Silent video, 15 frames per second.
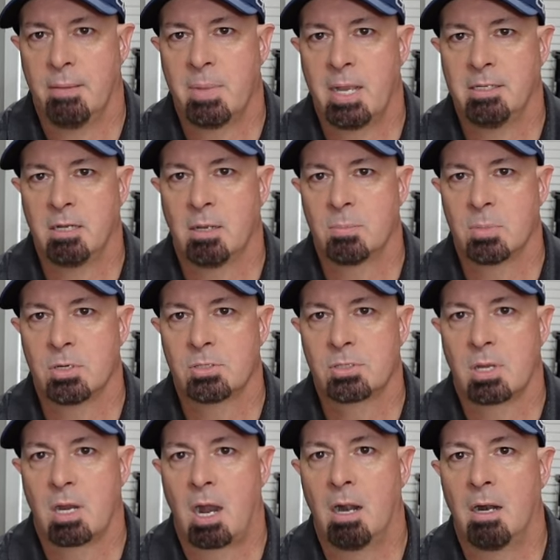and my
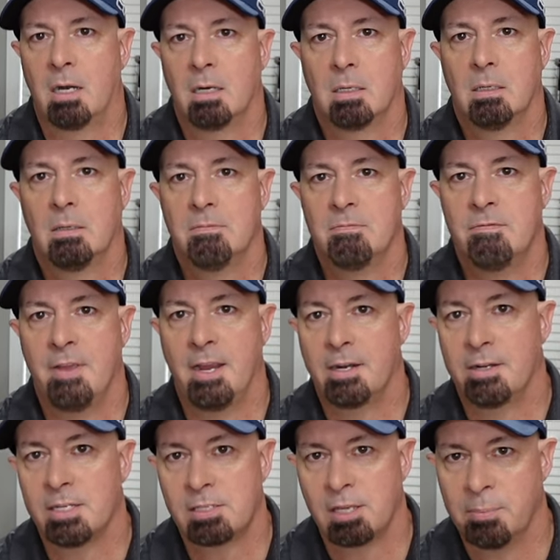numbers are
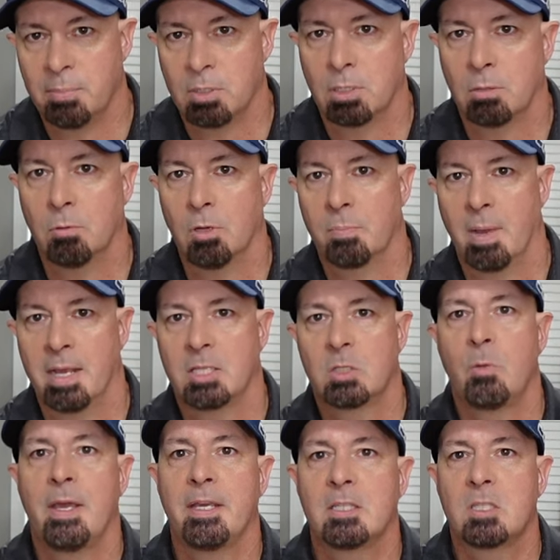very similar with my
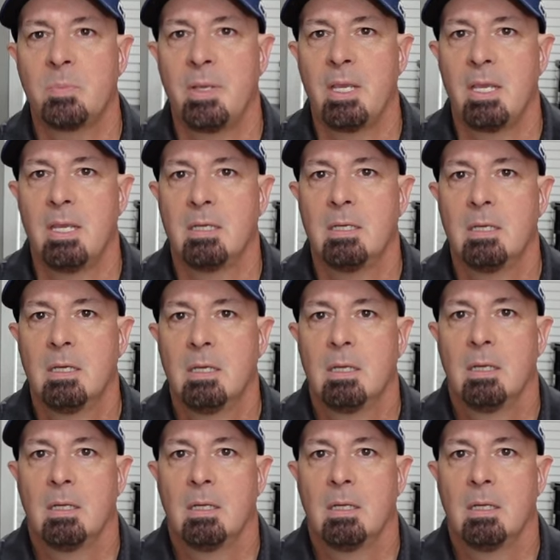swing speed,